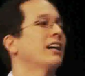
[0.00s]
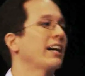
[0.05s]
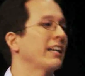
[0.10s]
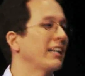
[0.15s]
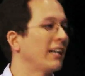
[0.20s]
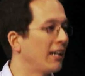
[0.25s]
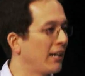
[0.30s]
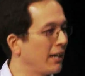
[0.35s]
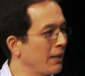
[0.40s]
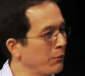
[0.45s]
eye
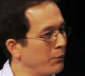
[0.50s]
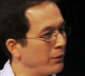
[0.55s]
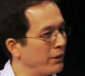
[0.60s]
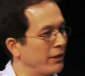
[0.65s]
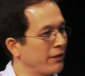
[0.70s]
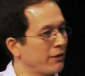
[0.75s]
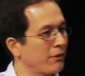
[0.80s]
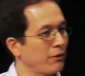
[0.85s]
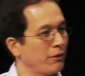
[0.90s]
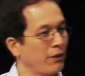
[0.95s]
to eye
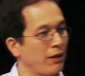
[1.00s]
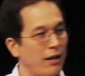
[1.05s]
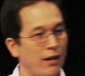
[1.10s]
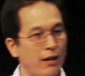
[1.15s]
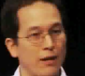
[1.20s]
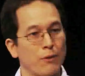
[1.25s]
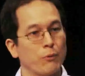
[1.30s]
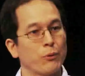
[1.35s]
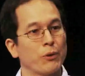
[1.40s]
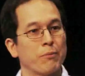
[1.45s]
with
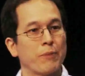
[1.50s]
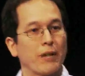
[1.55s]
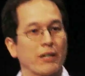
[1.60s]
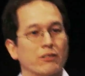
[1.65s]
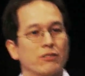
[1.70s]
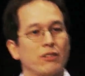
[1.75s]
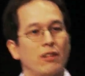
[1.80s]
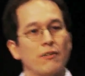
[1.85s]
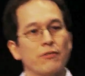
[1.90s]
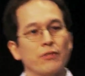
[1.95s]

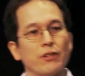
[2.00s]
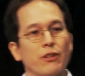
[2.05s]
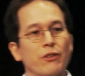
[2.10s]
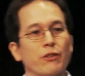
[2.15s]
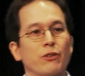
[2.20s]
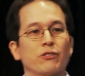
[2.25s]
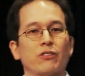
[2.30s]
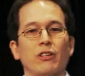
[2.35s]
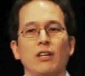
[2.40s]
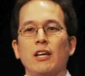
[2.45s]
Microsoft.
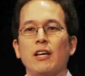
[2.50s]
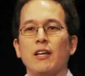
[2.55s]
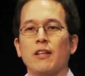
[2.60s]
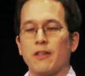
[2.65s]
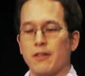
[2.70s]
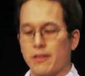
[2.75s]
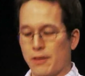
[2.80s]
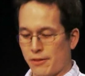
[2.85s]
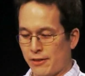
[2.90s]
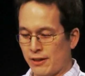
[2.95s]
There's
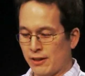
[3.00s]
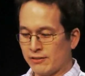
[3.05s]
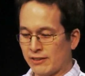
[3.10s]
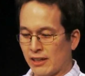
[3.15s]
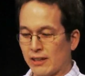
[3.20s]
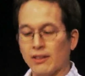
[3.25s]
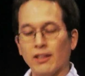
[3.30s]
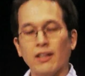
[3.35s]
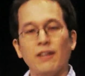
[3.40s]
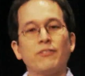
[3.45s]
the things
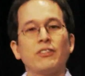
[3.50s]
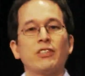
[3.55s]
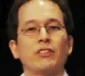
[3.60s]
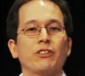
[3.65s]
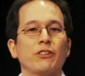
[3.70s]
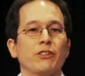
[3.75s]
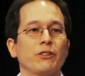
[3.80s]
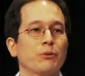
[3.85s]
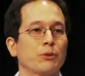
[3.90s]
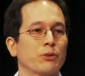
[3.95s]
I loved to
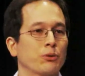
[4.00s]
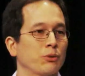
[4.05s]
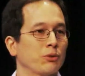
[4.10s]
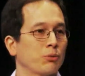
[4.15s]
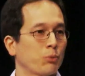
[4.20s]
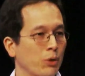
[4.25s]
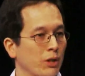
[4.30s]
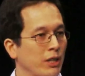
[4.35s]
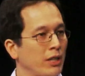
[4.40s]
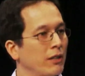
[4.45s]
do, which
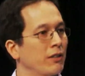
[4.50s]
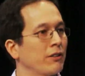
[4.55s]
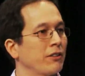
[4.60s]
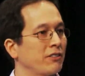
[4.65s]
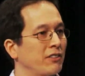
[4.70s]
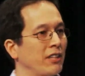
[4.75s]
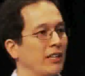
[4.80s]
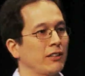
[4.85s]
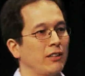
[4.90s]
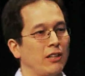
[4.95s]
was working on
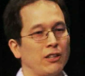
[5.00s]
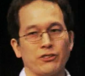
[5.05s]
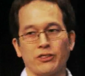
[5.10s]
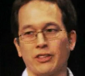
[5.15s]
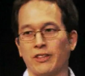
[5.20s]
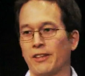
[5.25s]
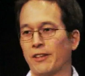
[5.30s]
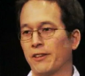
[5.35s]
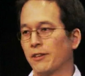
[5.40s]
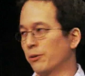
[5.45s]
this technology,
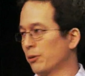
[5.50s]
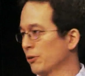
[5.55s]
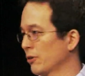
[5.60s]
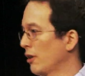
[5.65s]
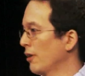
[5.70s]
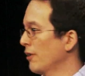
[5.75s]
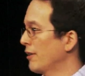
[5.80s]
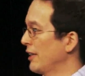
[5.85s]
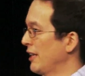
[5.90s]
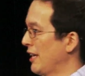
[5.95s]
and then there was
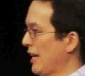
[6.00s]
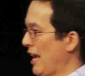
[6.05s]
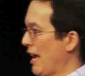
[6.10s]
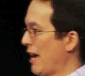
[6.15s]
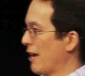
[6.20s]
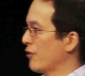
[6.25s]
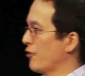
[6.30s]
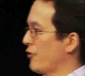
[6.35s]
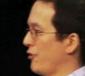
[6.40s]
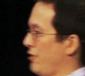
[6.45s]
all the
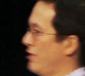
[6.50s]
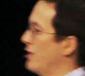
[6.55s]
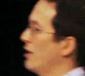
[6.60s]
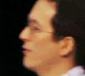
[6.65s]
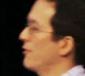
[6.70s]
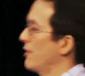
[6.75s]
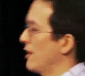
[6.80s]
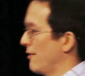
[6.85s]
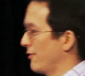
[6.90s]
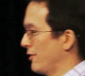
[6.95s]
extra
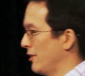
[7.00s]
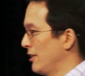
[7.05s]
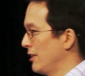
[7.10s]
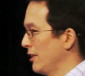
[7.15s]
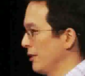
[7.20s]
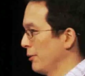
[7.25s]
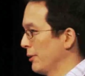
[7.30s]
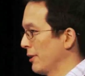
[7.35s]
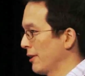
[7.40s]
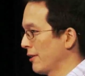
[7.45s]
stuff you have to
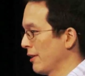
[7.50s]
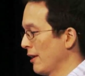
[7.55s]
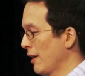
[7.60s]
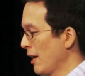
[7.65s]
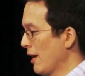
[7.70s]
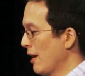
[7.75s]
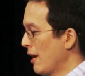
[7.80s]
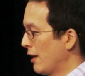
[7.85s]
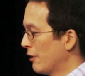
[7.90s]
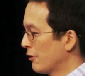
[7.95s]
deal with.
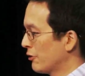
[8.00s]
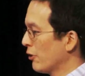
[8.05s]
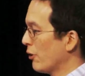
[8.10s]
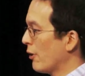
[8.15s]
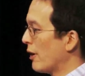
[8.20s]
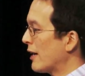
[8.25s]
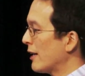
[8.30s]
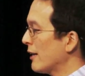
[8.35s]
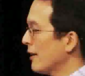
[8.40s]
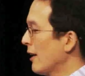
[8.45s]
And so
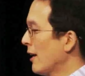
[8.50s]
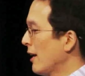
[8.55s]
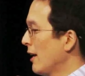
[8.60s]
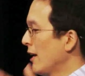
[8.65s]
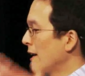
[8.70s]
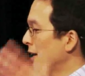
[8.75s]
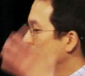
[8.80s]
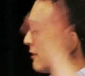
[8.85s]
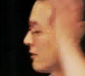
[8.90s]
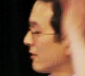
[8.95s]
I
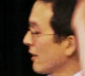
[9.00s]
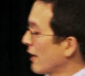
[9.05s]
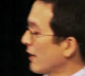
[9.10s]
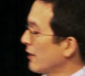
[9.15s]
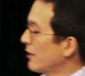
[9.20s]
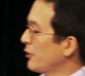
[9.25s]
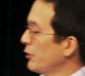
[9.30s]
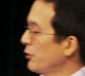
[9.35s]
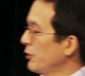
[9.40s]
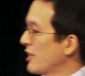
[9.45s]

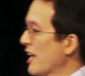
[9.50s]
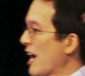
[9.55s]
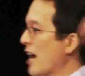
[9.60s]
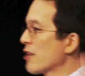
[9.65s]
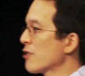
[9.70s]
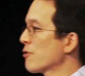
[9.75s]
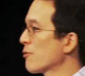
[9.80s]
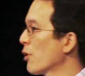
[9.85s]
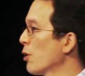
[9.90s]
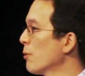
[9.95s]
decided to
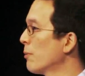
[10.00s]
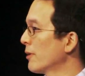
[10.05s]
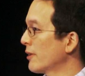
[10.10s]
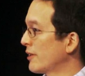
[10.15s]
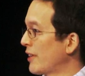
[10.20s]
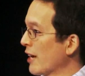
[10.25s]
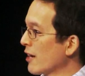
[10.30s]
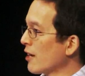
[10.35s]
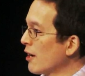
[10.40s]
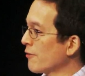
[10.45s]

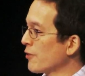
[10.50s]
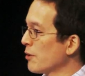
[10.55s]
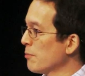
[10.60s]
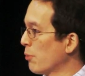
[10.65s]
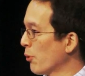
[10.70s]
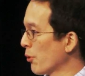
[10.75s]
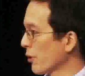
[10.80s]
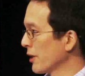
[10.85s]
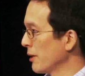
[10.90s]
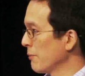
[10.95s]
take off the
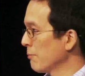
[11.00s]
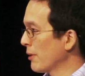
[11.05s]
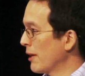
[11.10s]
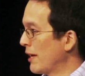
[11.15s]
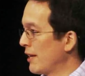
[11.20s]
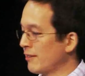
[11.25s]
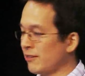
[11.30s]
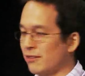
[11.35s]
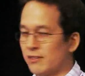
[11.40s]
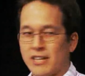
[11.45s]
Borg
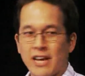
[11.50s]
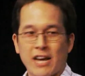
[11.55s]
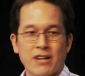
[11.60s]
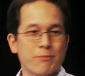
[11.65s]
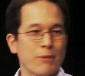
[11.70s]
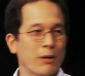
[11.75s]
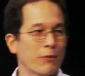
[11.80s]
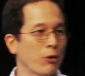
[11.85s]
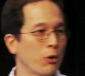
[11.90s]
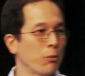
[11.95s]
implants,
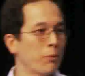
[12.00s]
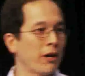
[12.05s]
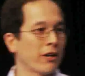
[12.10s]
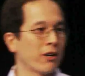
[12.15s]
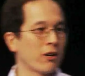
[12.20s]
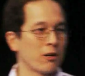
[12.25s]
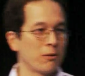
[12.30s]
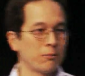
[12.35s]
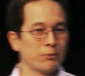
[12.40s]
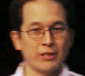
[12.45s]
attach my robot
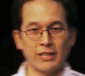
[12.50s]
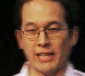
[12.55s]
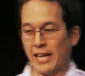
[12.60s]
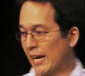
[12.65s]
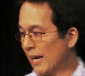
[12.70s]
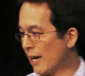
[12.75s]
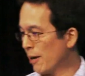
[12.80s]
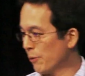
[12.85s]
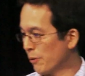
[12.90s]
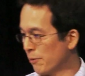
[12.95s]
arms, and
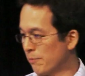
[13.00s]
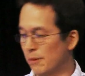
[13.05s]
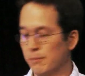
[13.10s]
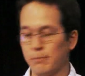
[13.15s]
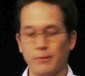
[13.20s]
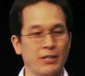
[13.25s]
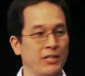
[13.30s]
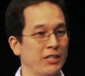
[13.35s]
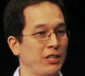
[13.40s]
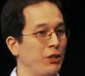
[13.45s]
hang out with my
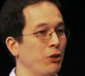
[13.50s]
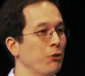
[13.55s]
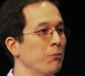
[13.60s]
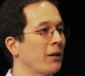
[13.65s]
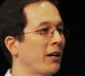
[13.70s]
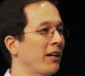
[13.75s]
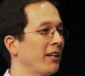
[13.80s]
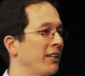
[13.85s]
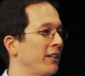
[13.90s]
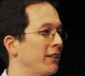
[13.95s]
buddy
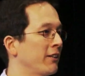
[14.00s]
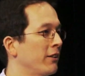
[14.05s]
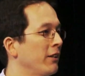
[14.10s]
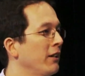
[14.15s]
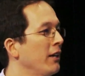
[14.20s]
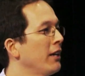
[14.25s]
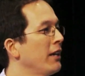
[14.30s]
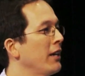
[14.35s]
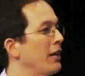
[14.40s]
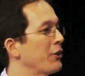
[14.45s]
Hubot here
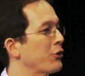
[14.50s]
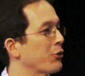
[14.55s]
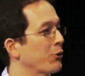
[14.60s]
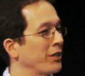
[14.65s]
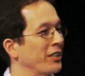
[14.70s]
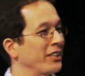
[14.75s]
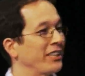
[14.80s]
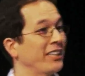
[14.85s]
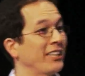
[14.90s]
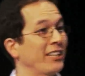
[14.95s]
and
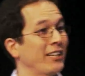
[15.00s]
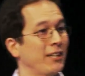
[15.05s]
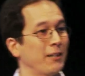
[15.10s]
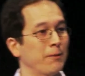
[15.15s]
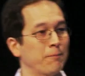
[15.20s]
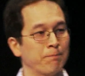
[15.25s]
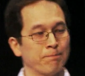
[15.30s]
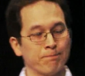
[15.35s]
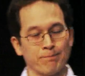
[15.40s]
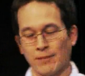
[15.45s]
join
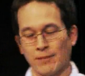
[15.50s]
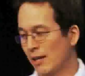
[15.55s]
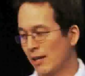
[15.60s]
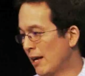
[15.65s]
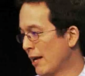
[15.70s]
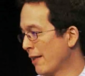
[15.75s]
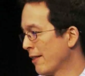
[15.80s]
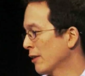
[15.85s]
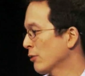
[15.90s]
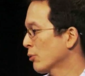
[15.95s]
GitHub.
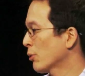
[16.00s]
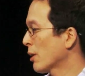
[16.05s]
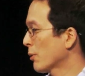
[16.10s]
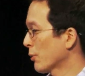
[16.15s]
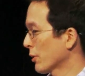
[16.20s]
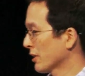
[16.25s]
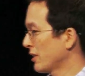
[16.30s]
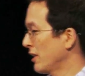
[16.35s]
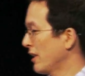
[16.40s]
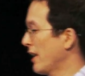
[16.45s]
And that's where I
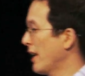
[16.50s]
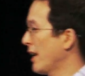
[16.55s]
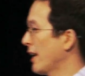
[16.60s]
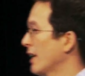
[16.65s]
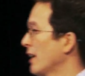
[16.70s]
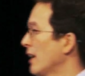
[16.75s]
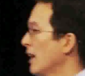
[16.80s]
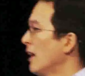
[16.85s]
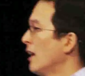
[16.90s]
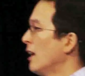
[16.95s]
work
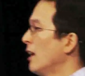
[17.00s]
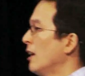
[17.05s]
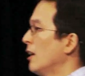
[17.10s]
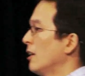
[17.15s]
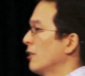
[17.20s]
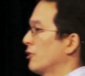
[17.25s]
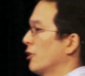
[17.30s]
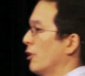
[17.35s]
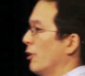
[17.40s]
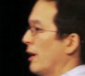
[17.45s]
today.
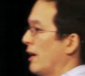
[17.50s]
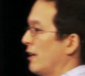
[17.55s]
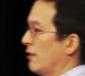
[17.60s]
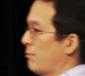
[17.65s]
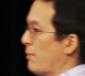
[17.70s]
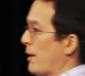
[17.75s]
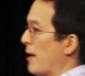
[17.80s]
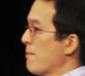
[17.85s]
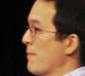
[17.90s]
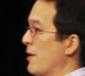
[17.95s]
So as
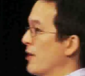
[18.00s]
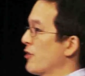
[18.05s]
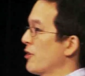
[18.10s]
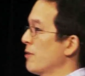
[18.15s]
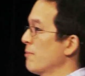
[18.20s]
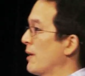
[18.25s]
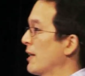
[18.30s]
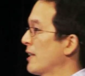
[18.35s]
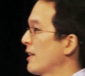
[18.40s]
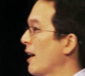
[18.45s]
Ben
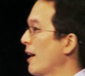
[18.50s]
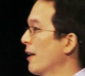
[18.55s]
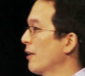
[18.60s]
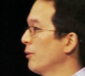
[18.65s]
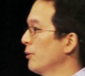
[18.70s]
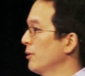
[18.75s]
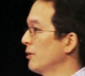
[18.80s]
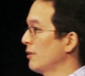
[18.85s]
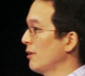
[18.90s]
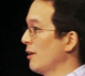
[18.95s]
mentioned, my
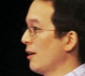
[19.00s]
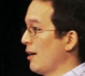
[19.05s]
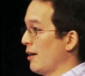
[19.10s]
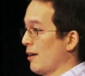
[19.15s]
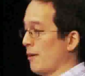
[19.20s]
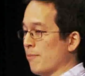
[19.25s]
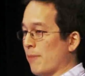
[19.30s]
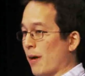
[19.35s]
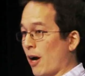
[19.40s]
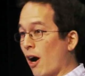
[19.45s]
title was,
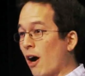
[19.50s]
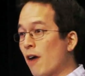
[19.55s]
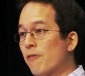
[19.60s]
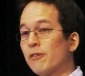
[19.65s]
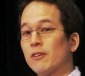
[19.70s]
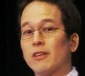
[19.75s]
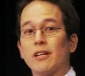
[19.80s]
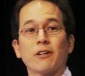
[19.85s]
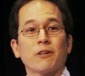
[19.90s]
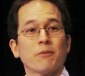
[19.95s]
my
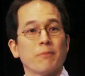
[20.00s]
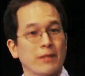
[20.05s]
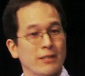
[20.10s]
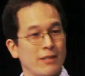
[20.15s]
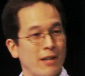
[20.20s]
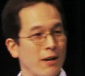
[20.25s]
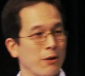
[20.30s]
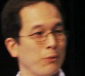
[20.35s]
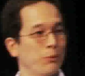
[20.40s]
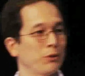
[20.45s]
offer letter, my
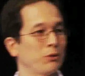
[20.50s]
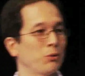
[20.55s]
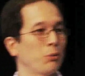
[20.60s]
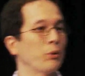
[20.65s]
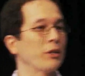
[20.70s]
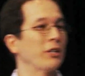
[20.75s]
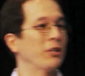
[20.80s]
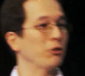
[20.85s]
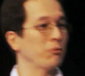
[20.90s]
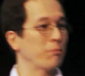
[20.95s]
title was
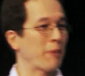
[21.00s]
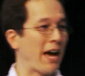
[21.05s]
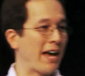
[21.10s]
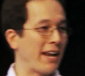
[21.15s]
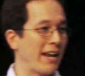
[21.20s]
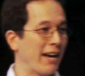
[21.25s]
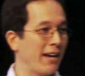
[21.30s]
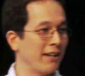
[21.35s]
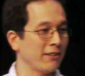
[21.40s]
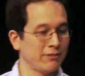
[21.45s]
Windows
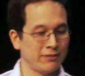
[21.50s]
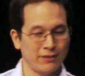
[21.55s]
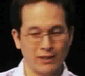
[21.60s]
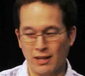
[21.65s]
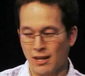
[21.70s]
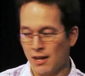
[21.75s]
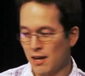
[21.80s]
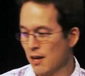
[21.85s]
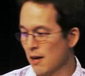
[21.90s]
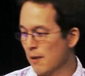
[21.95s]
Badass.
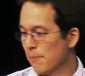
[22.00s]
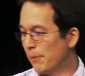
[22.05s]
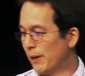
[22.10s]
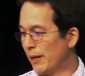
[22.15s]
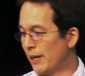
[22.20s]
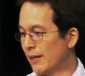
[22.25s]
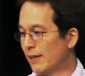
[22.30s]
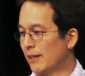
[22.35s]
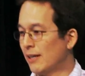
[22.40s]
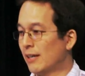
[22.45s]

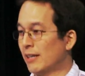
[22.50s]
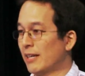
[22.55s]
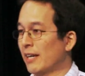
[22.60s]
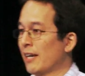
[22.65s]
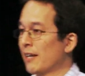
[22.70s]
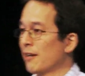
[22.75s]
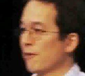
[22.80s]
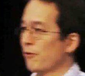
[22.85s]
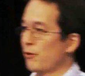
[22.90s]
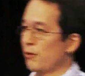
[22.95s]
But
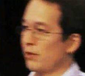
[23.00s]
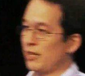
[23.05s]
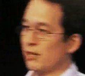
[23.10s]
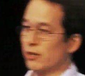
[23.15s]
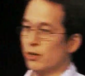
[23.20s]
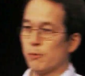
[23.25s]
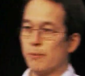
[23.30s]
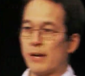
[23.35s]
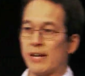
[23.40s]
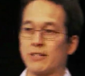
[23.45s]
again, if you need to
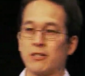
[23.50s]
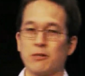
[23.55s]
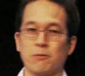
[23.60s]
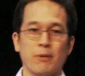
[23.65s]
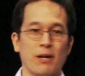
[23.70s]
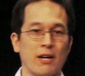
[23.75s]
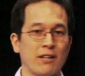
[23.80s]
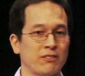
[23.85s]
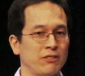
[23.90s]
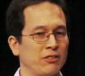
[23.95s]
go back to your
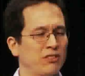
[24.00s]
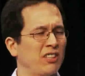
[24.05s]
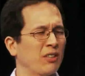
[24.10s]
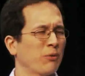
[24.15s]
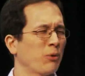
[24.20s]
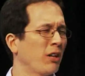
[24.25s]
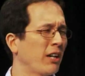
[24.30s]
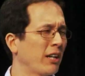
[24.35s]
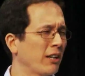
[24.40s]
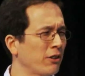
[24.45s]
boss and you
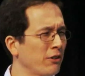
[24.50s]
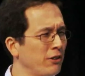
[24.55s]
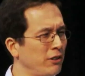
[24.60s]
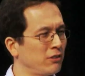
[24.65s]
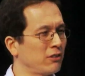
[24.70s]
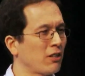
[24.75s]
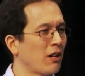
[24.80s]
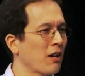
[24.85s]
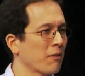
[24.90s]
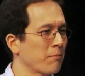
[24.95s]
said, well, I heard
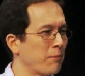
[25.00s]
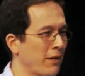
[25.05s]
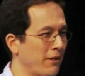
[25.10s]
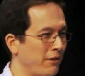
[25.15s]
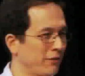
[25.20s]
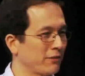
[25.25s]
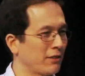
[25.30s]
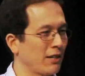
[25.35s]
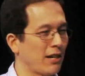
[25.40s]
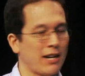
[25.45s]
this talk by
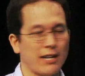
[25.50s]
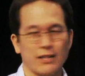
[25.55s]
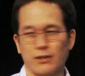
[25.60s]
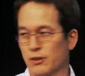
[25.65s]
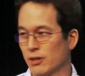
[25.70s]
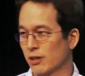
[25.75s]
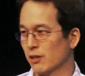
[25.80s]
this guy,